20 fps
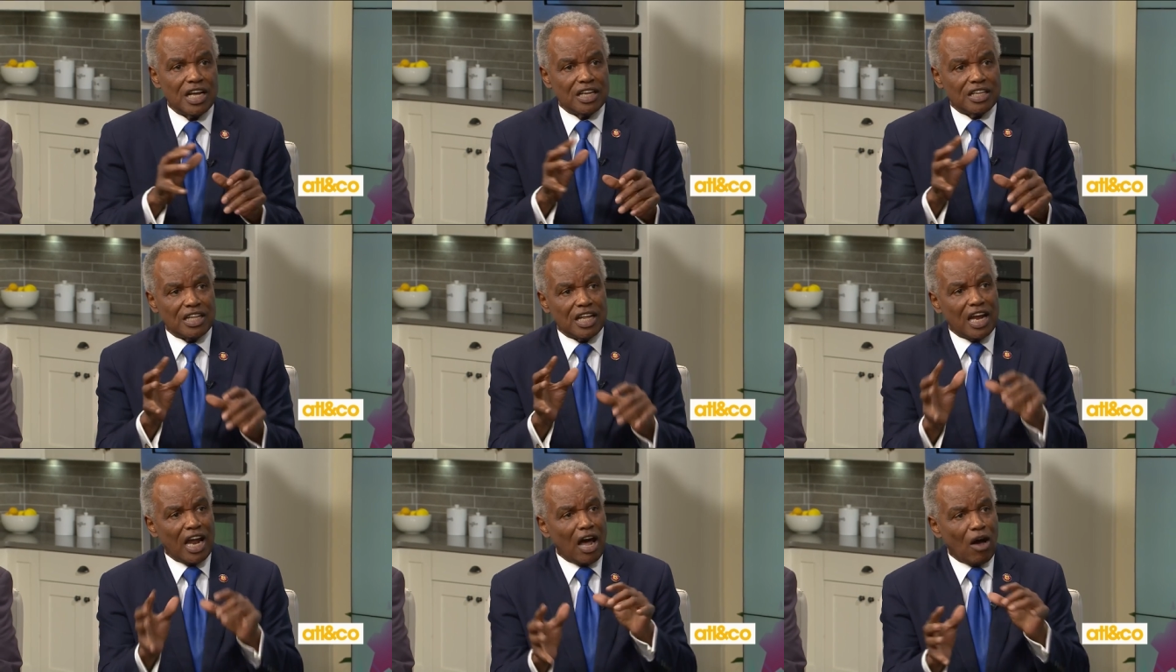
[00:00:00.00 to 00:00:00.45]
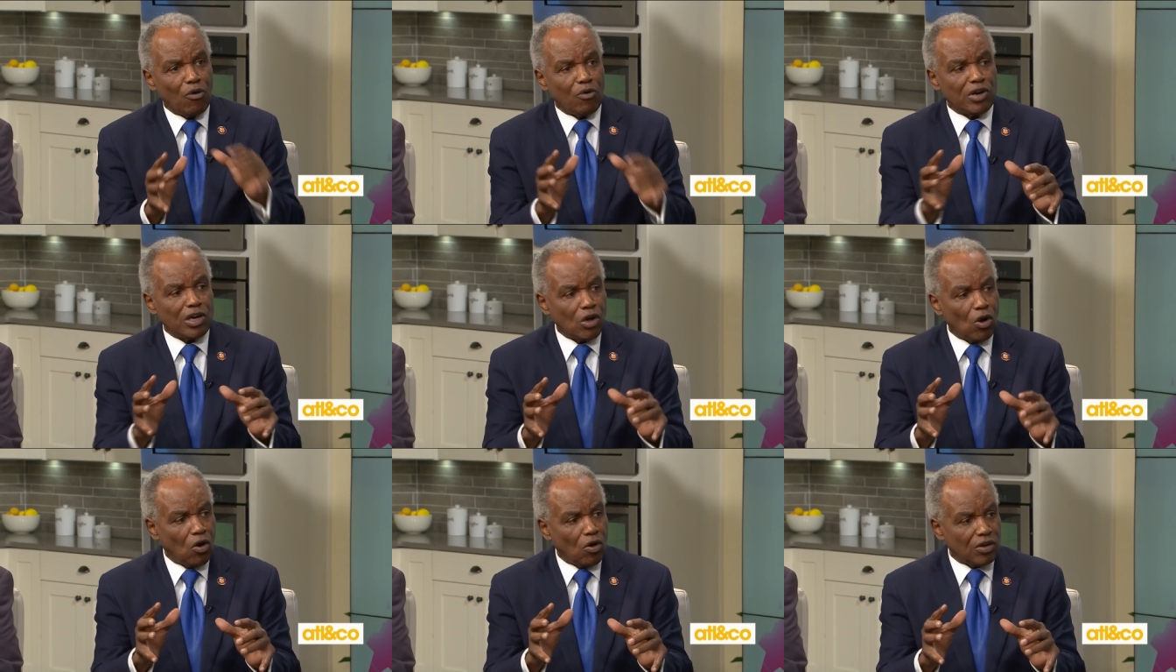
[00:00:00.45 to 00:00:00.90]
that how
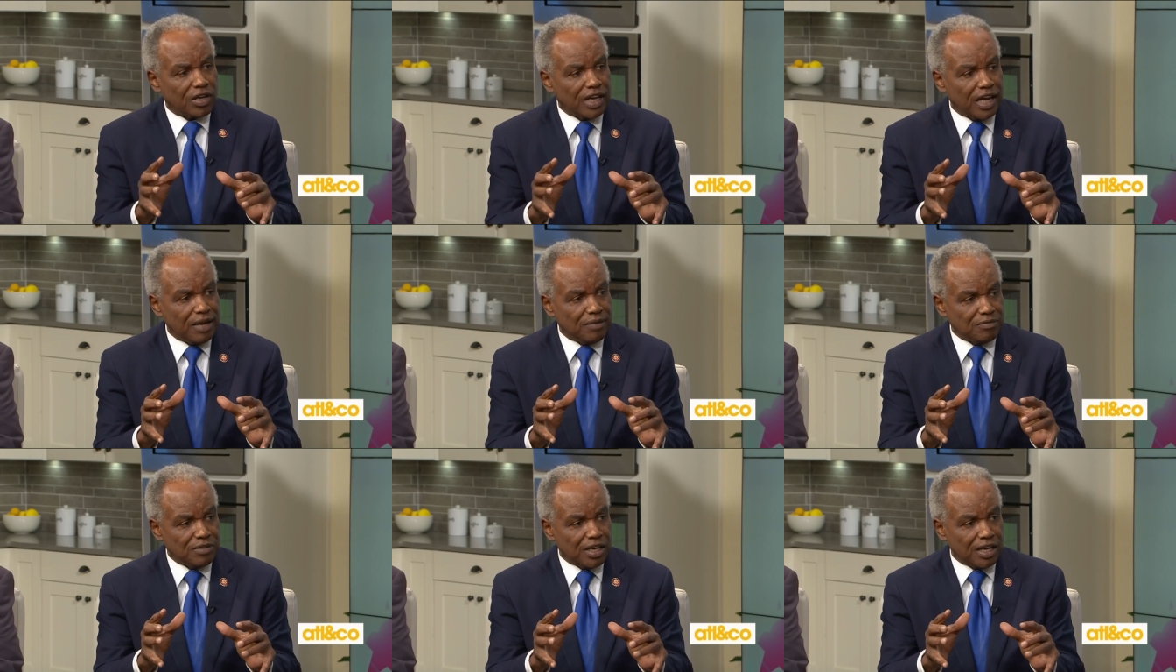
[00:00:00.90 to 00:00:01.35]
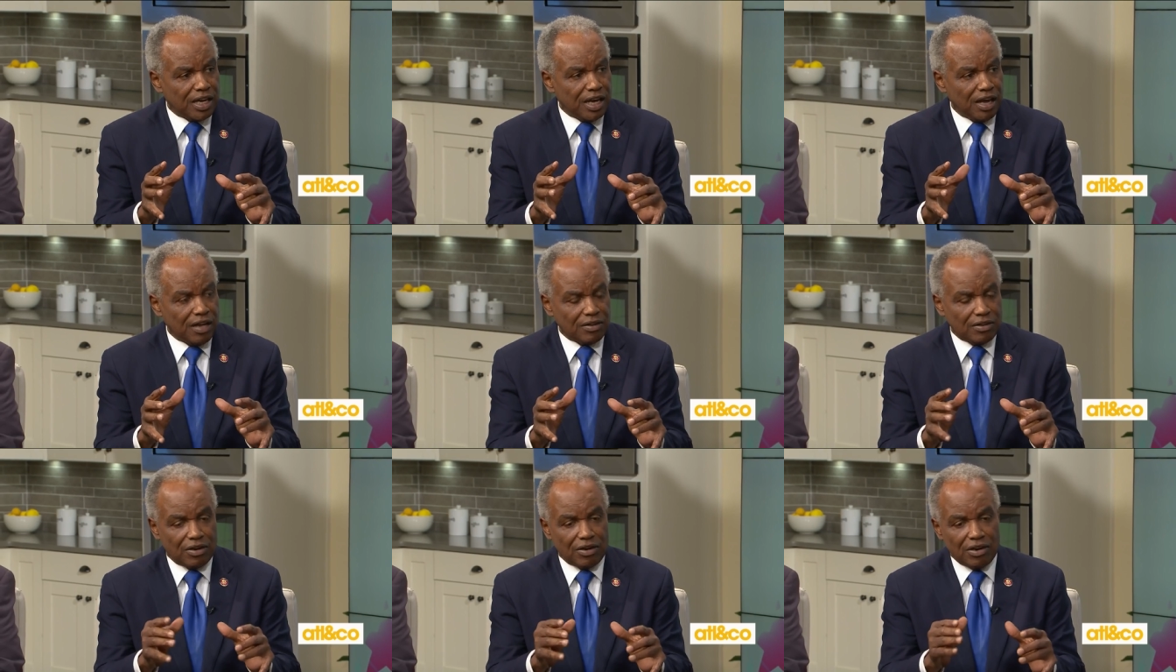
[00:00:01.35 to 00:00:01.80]
it all came
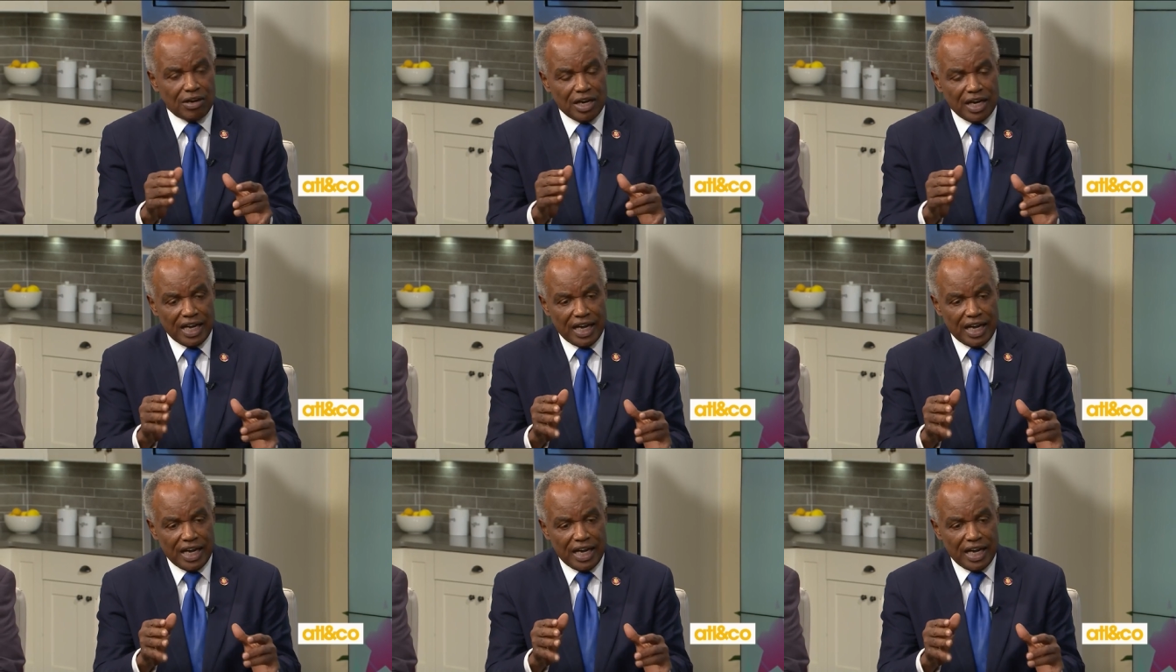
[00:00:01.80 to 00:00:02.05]
together.